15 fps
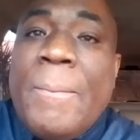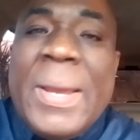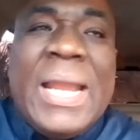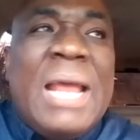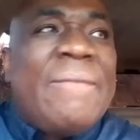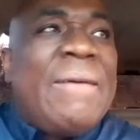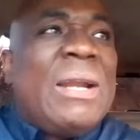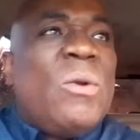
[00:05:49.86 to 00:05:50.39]

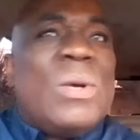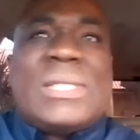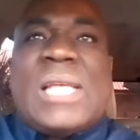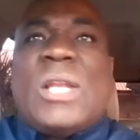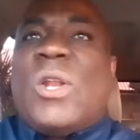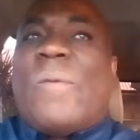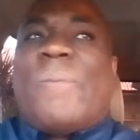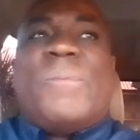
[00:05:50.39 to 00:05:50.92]
Me never know
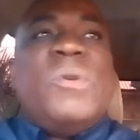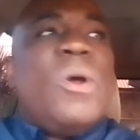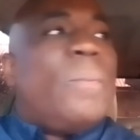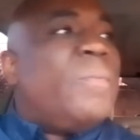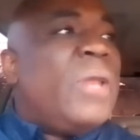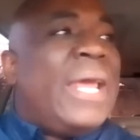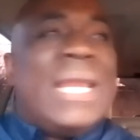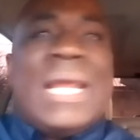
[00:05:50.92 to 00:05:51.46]
say,
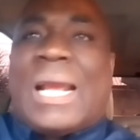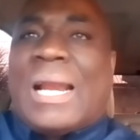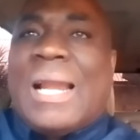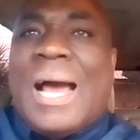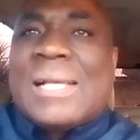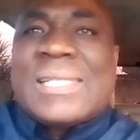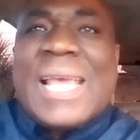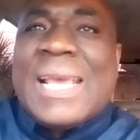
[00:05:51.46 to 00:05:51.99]
no, any
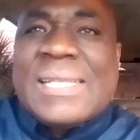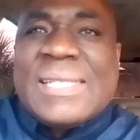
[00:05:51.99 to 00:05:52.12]
class